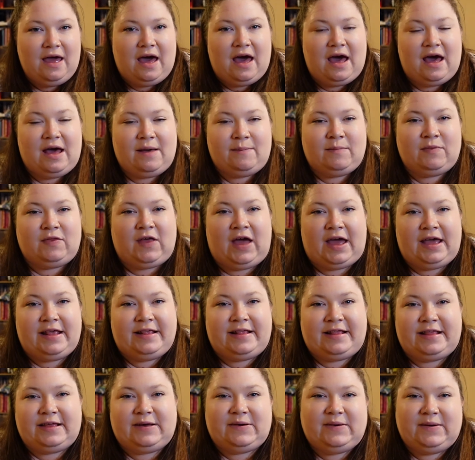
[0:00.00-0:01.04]
That
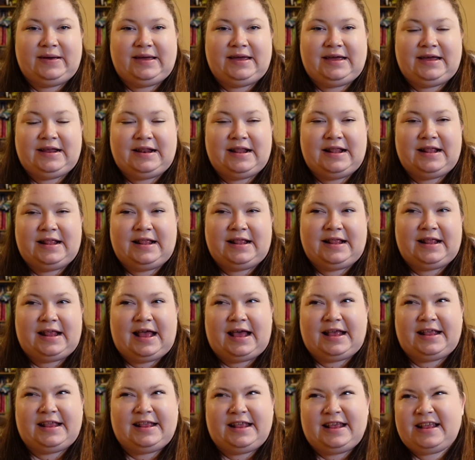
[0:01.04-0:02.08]
is the Queen's
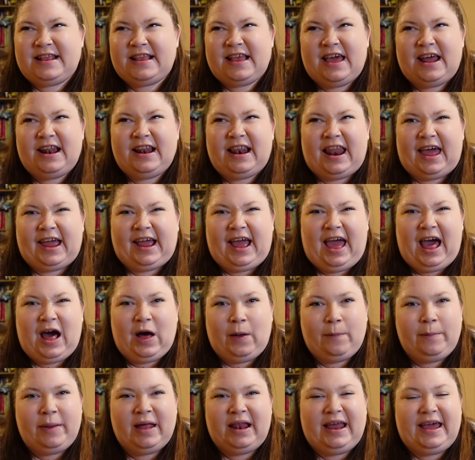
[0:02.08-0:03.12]
assistant, like
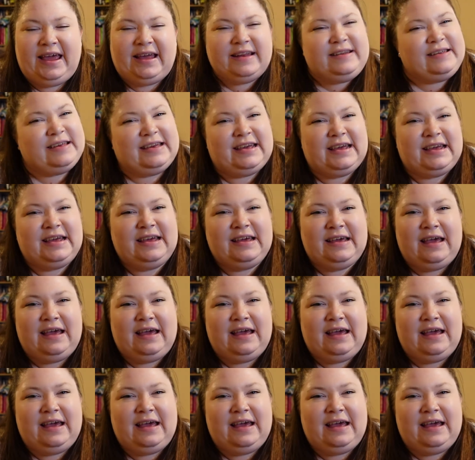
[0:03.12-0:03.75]
helper lady,